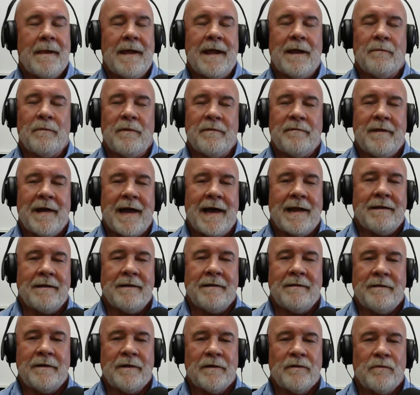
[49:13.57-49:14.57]
And we've had
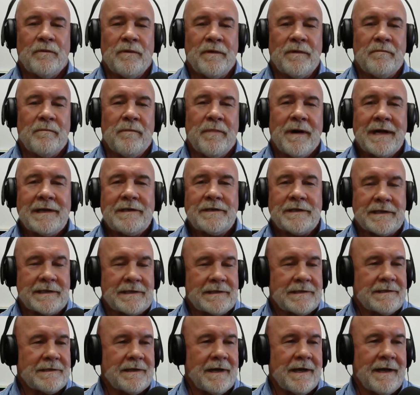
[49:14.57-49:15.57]
to deal with
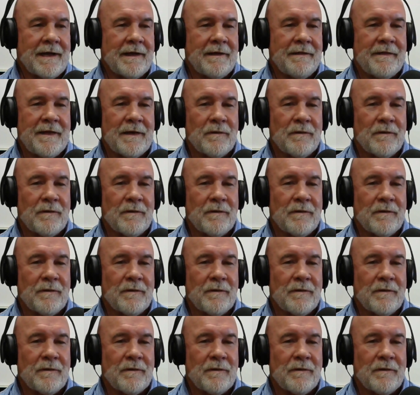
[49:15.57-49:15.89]
budgets uh,